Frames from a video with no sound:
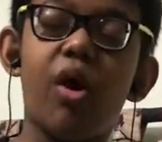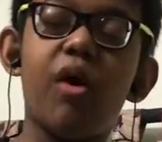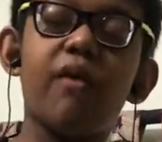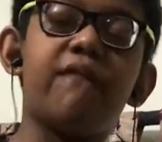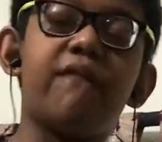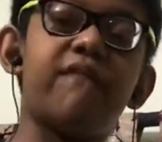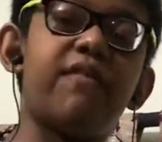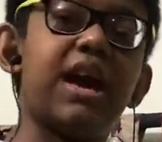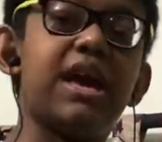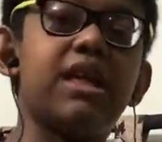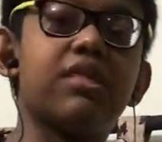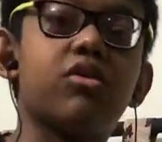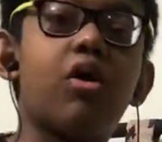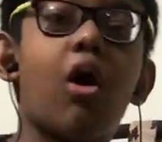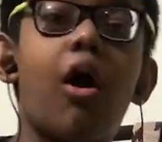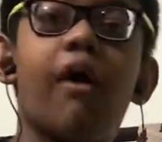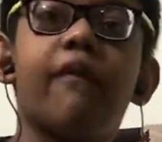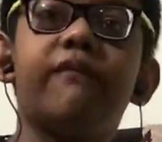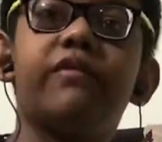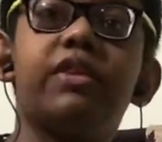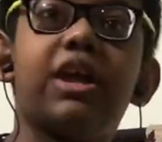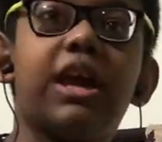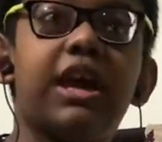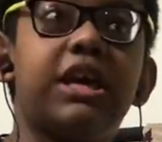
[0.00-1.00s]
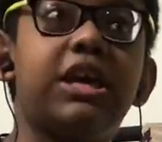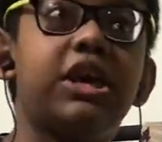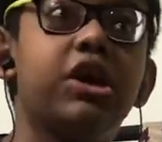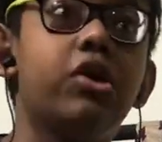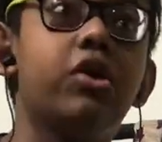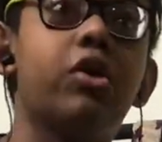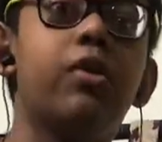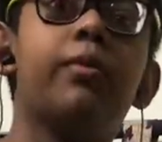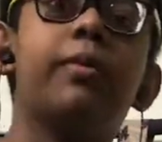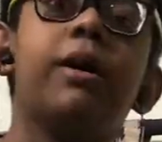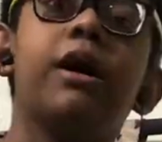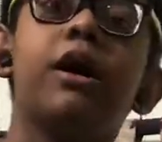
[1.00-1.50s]
face of the
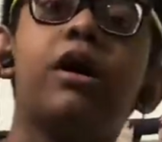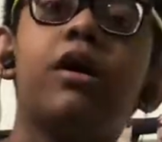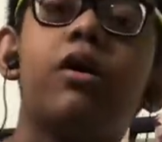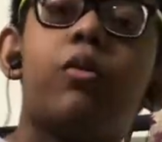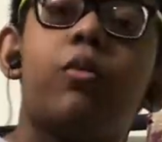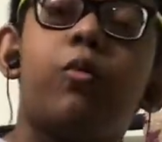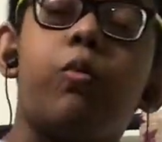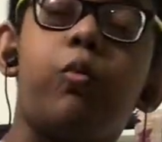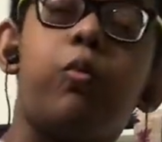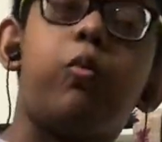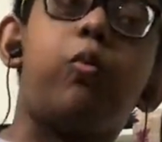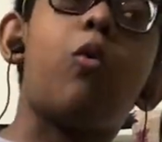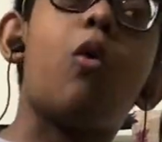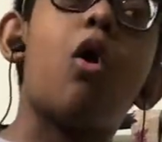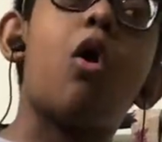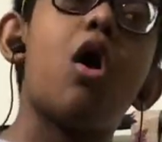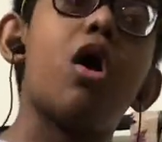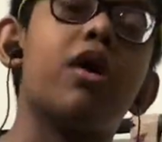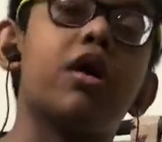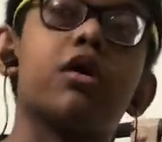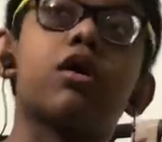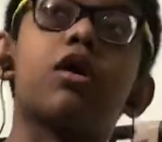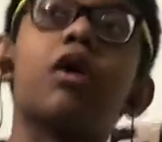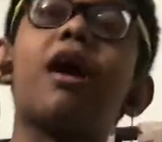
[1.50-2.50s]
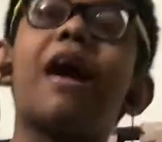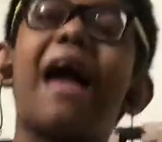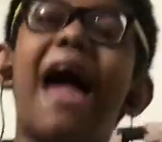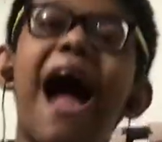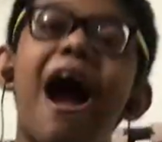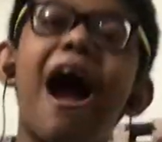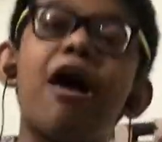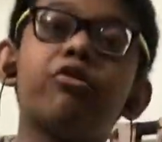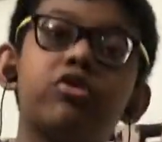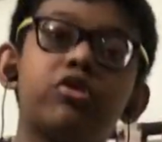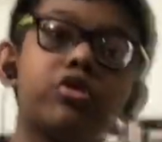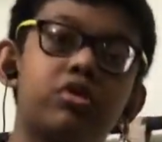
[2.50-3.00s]
cube
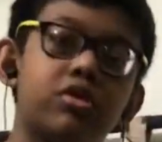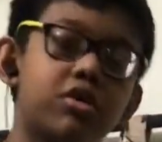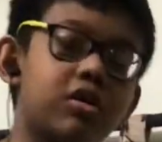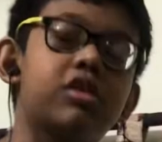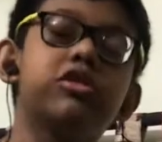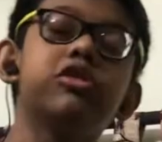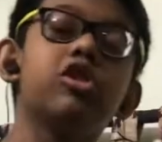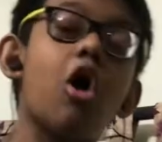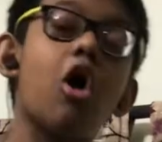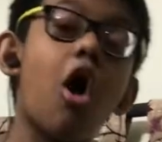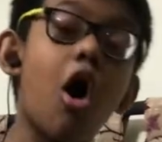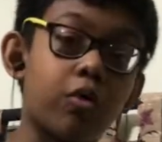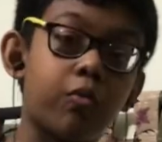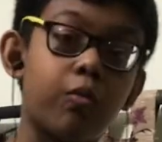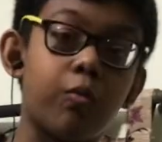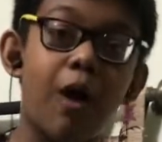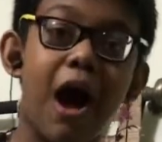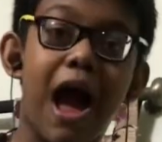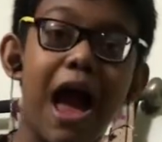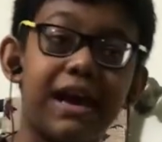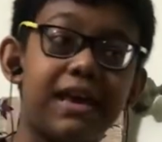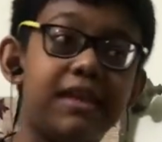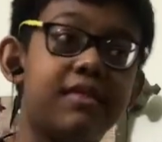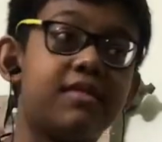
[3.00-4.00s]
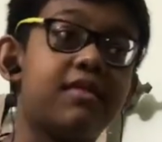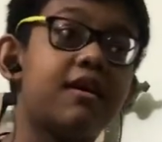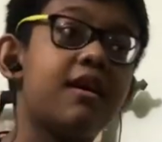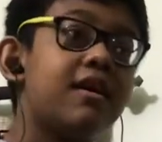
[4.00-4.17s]
counterclockwise.